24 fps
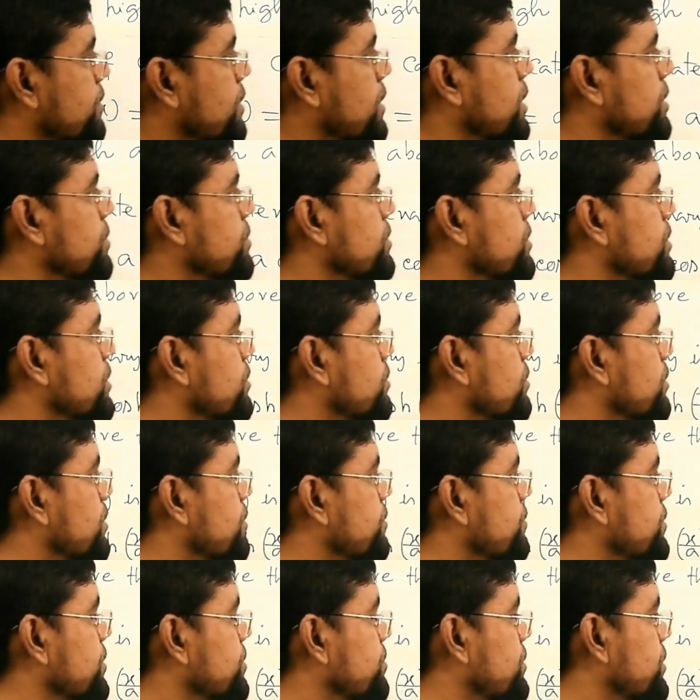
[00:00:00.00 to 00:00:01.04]
is equal
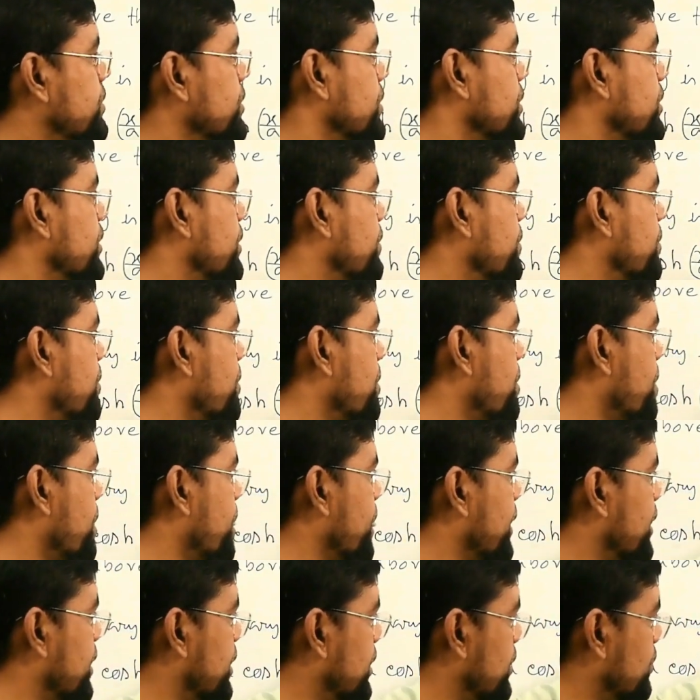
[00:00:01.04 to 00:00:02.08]
50
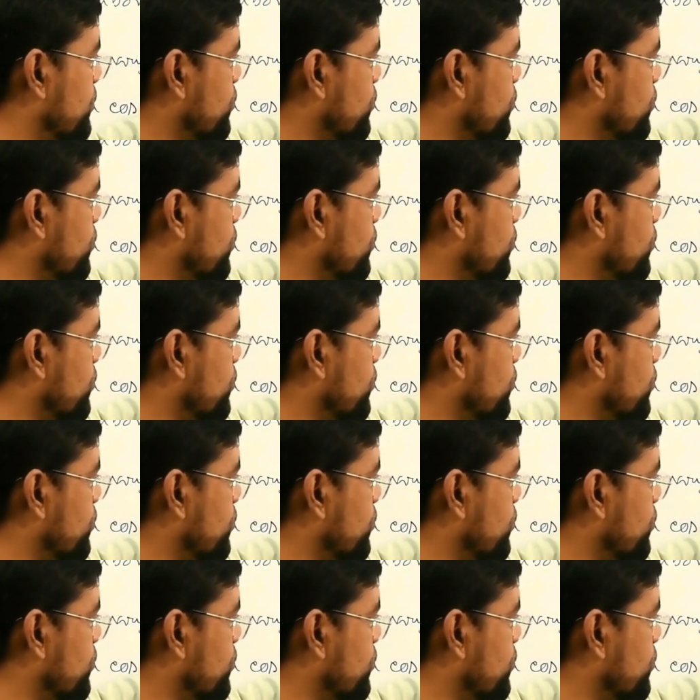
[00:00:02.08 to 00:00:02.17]
and y